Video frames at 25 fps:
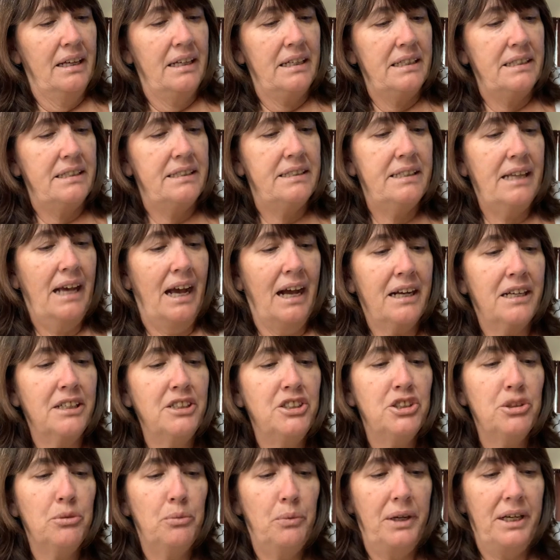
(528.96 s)

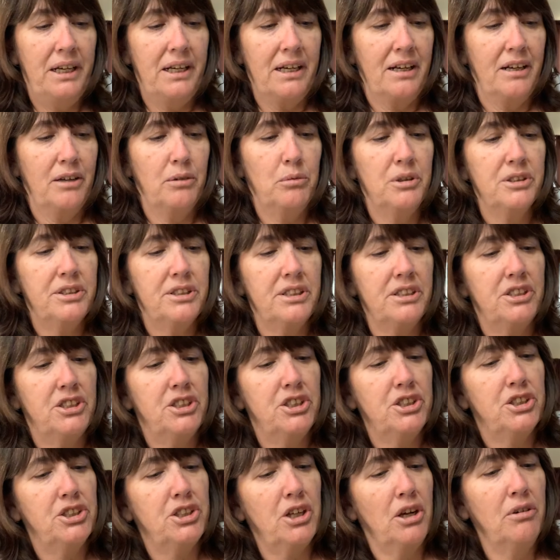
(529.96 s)
Sacagawea was a
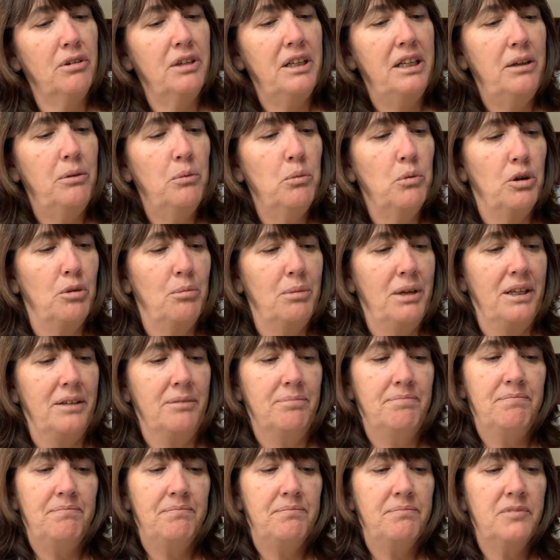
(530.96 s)
Shoshone
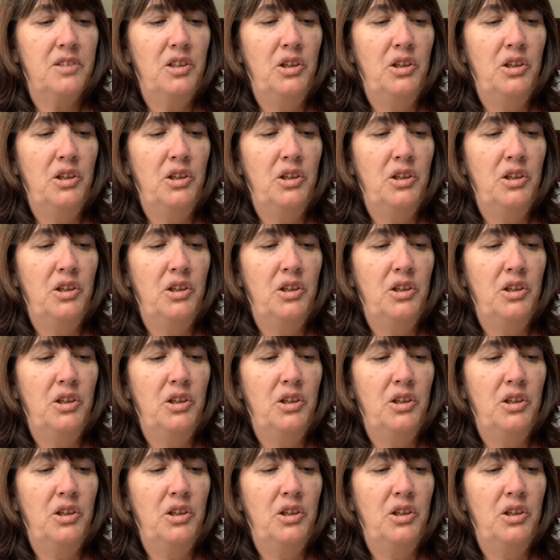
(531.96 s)
woman